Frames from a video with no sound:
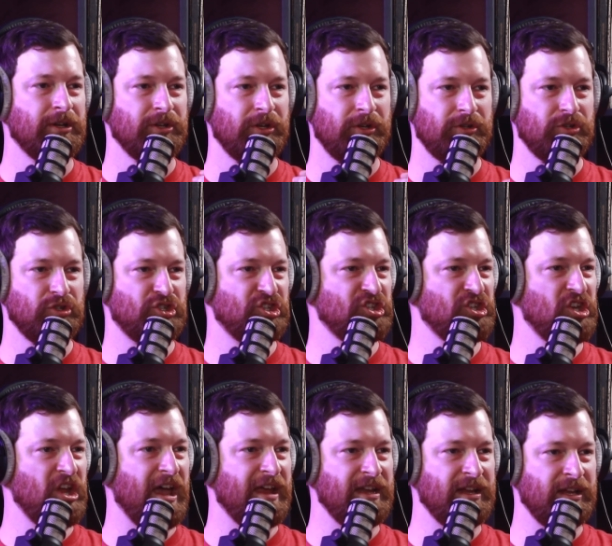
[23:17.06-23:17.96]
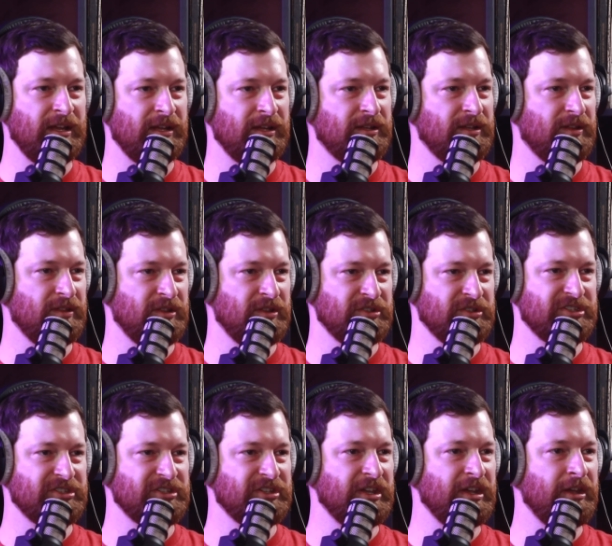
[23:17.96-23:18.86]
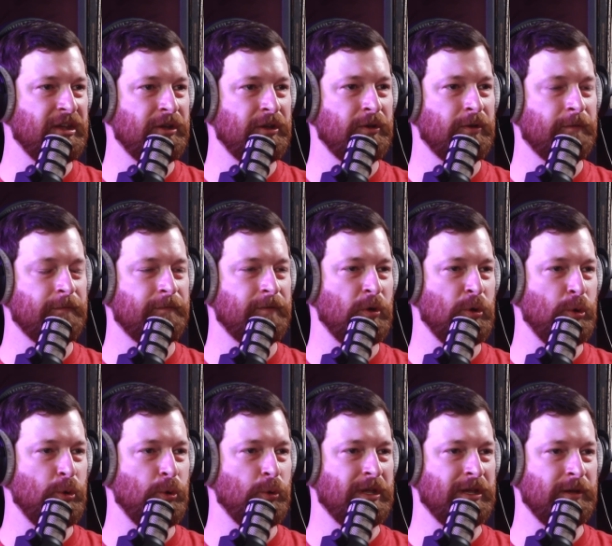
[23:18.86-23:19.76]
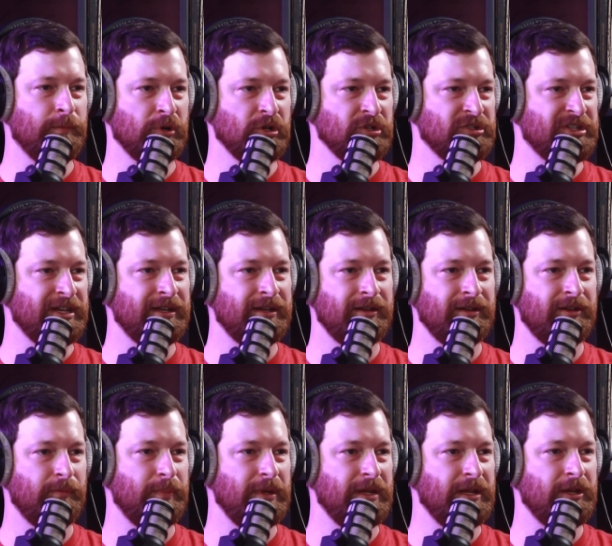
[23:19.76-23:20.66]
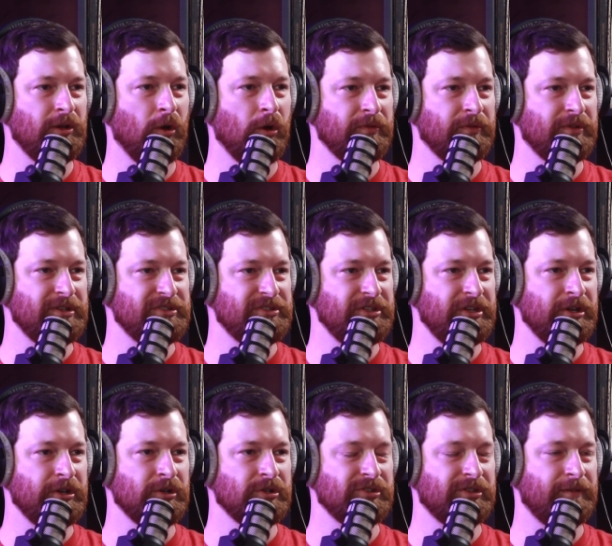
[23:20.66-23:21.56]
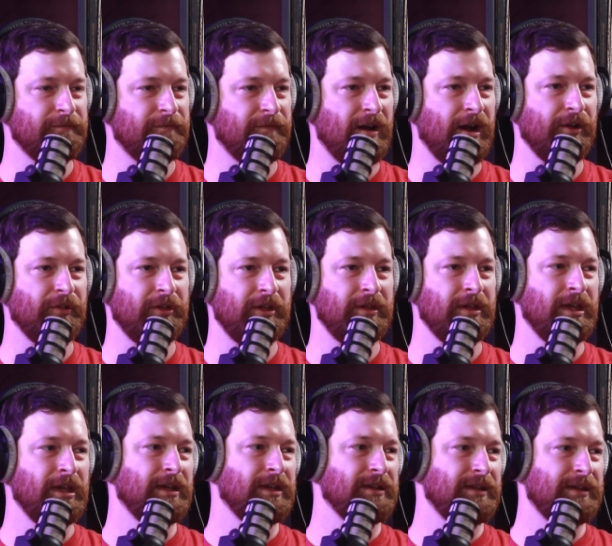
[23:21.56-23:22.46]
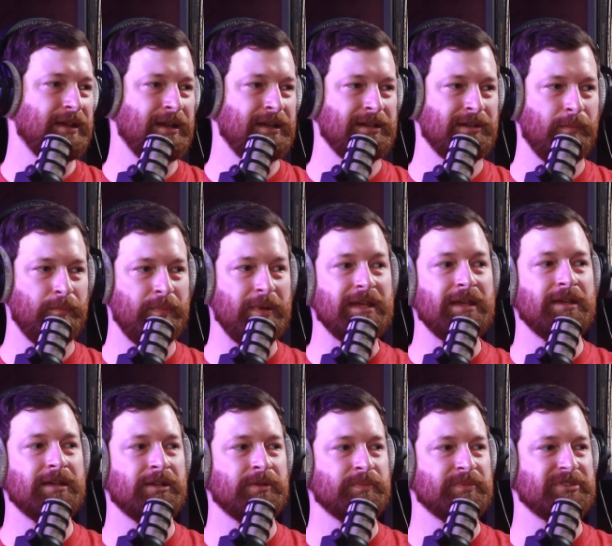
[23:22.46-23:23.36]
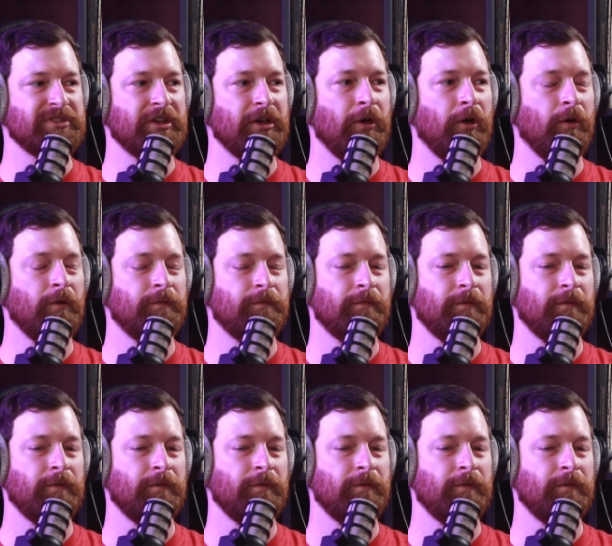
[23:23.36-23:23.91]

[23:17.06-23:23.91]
shedding the skin of who he pretended to be all these years and finally getting to be himself